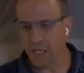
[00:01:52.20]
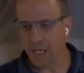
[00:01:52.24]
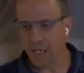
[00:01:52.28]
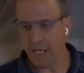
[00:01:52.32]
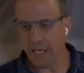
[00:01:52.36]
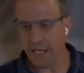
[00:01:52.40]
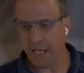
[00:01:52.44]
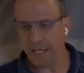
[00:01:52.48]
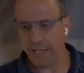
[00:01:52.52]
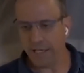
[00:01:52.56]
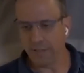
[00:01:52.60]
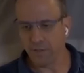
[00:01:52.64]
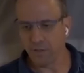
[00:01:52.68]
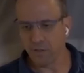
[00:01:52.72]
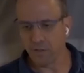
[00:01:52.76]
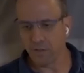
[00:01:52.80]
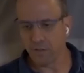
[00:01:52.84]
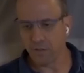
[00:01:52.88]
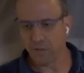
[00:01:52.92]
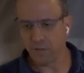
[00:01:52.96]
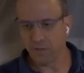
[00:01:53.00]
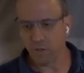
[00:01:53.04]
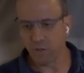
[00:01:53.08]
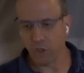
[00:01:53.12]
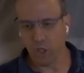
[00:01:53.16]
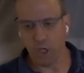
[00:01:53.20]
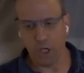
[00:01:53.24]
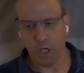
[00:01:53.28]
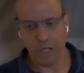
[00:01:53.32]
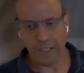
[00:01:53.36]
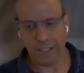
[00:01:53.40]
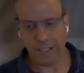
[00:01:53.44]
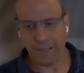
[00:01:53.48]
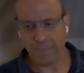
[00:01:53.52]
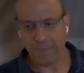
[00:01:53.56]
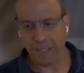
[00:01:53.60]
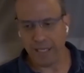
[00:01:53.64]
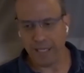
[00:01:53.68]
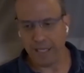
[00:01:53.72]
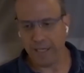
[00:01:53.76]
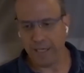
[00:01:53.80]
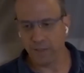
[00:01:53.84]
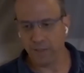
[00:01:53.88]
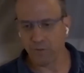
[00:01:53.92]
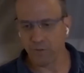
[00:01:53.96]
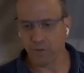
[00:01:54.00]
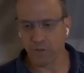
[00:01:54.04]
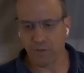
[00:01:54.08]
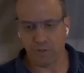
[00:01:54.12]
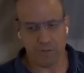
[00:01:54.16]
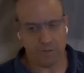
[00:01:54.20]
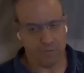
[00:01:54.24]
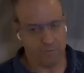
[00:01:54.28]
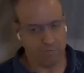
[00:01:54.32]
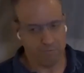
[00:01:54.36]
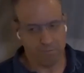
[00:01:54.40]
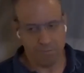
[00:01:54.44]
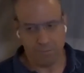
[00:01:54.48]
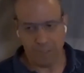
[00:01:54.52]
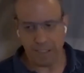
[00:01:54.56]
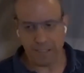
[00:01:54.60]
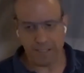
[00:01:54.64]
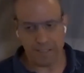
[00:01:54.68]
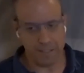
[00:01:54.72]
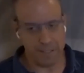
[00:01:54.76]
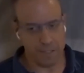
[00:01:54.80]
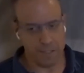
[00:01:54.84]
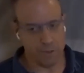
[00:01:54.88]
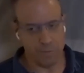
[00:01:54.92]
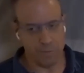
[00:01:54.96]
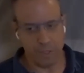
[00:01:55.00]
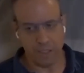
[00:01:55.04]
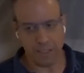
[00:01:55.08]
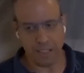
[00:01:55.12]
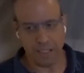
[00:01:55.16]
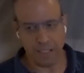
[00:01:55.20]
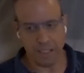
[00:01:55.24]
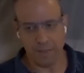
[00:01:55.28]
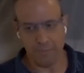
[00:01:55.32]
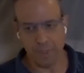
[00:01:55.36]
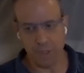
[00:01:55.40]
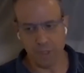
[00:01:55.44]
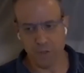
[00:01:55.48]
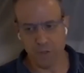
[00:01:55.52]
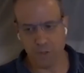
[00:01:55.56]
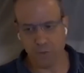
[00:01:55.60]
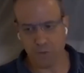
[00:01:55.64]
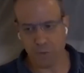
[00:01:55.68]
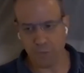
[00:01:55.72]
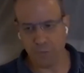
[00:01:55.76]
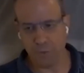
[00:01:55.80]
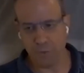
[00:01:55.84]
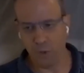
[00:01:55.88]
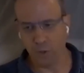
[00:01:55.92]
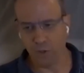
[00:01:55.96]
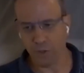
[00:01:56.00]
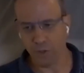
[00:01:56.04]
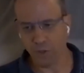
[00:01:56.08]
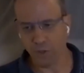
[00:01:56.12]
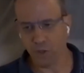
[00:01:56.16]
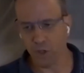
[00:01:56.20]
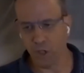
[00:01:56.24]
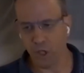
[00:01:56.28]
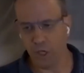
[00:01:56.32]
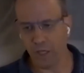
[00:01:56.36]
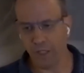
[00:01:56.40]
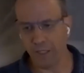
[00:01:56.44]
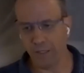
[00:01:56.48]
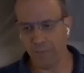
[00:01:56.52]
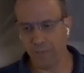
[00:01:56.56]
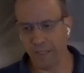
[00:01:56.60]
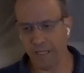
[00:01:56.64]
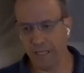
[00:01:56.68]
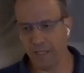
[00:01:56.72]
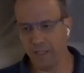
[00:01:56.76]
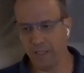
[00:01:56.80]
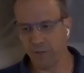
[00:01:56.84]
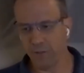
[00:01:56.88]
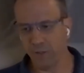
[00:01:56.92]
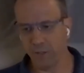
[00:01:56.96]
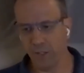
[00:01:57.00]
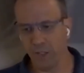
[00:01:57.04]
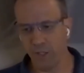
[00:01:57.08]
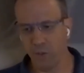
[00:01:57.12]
and talk about, let's assume the Time and News reporter, talk about,